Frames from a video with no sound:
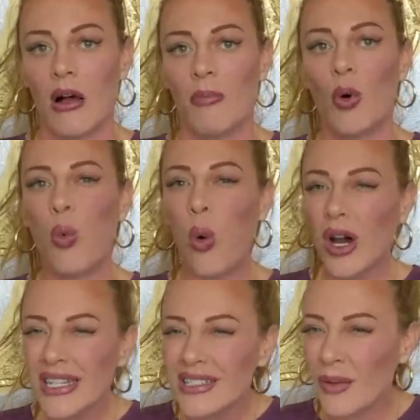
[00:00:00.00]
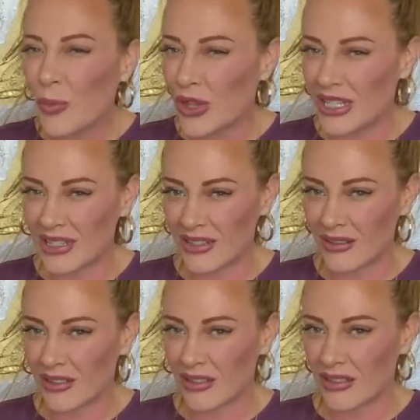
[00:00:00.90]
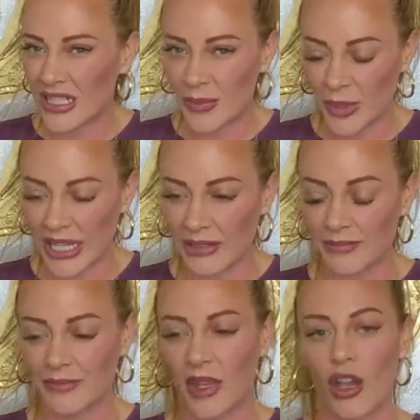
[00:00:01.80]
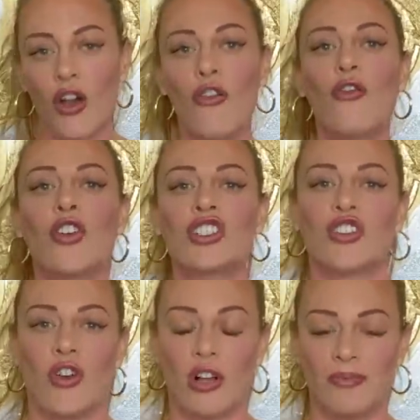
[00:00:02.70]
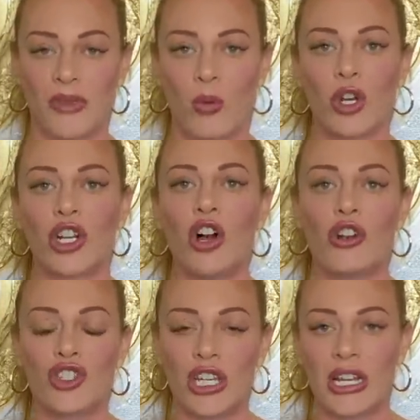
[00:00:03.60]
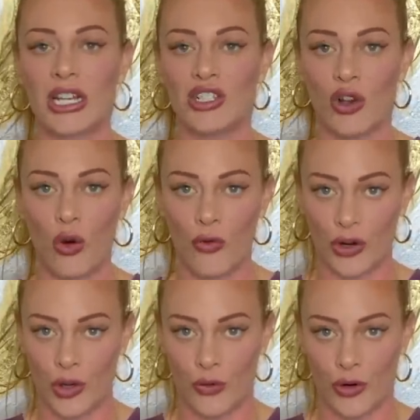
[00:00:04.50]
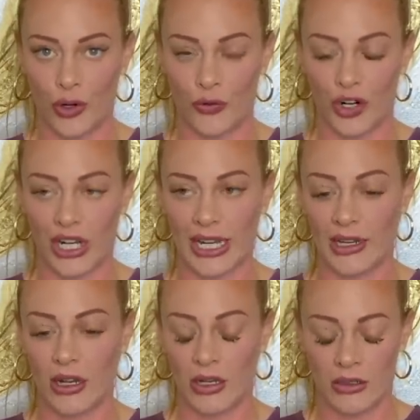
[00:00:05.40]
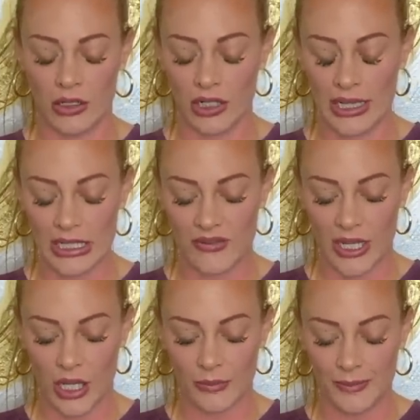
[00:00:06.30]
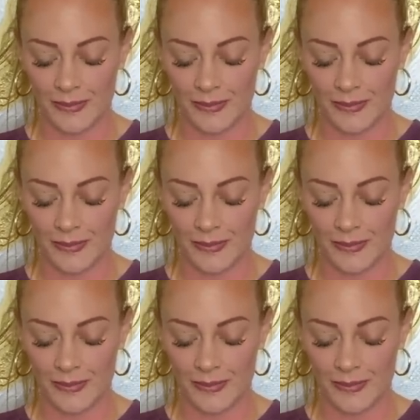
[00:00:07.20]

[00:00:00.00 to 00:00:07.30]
But what is up with this split? First of all, we're going to call shenanigans over and over and over again on her in this video.